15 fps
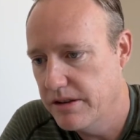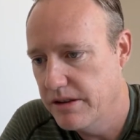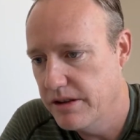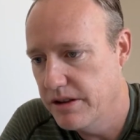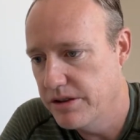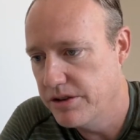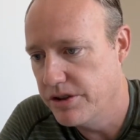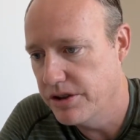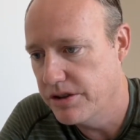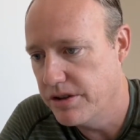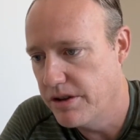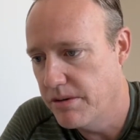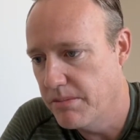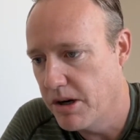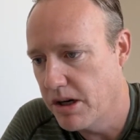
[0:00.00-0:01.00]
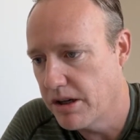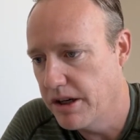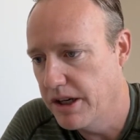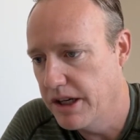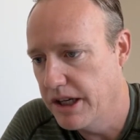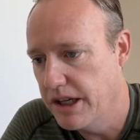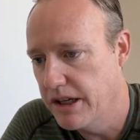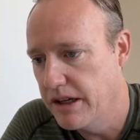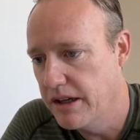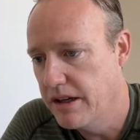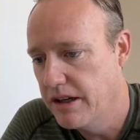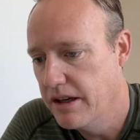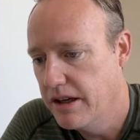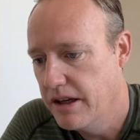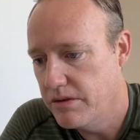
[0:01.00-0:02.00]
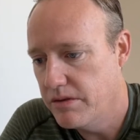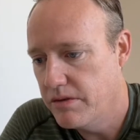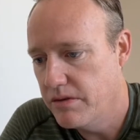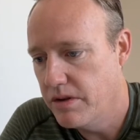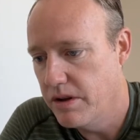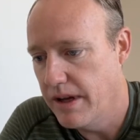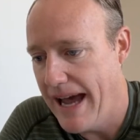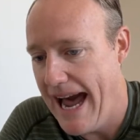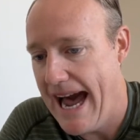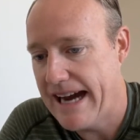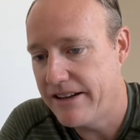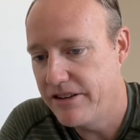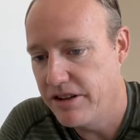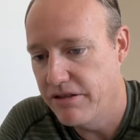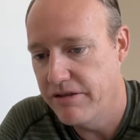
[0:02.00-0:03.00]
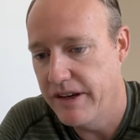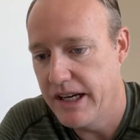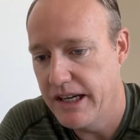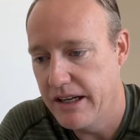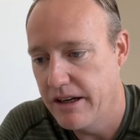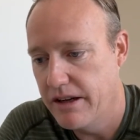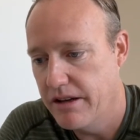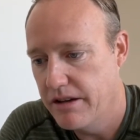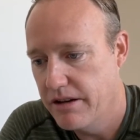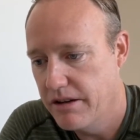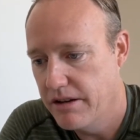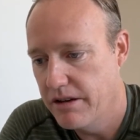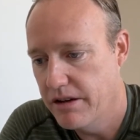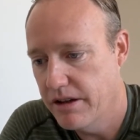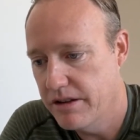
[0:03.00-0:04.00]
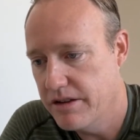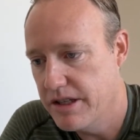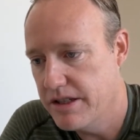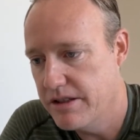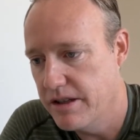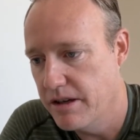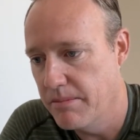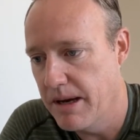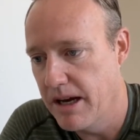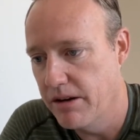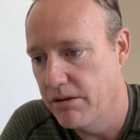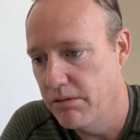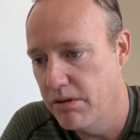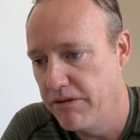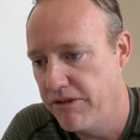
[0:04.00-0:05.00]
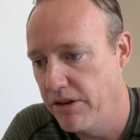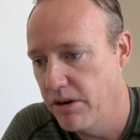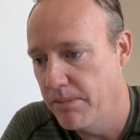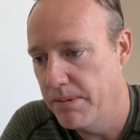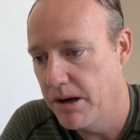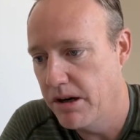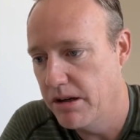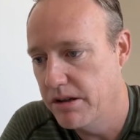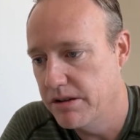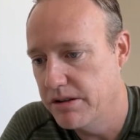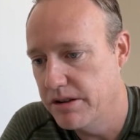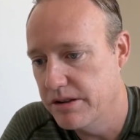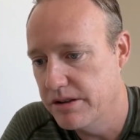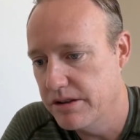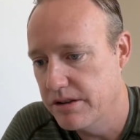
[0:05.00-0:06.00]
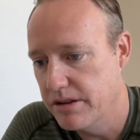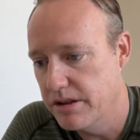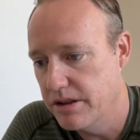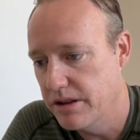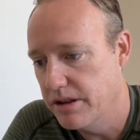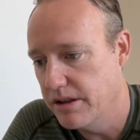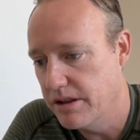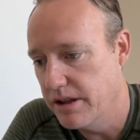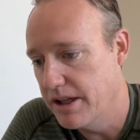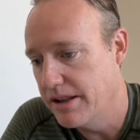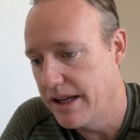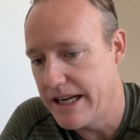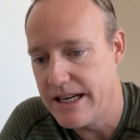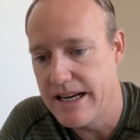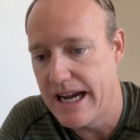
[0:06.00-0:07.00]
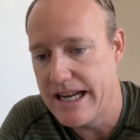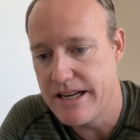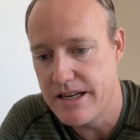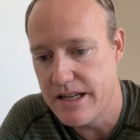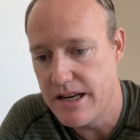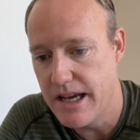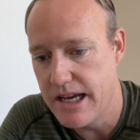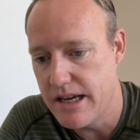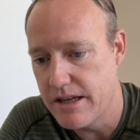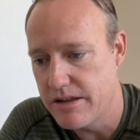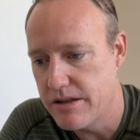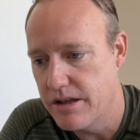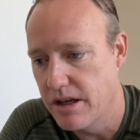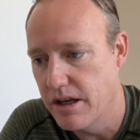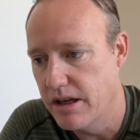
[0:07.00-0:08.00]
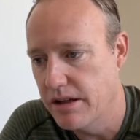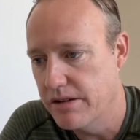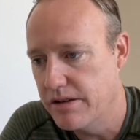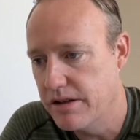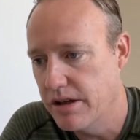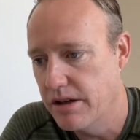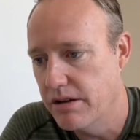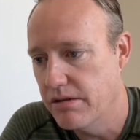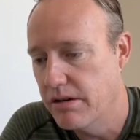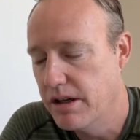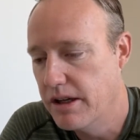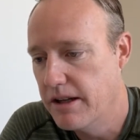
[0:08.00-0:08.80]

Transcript: just the marketing to activate a decent amount of referral partners in like 90 days, you know? So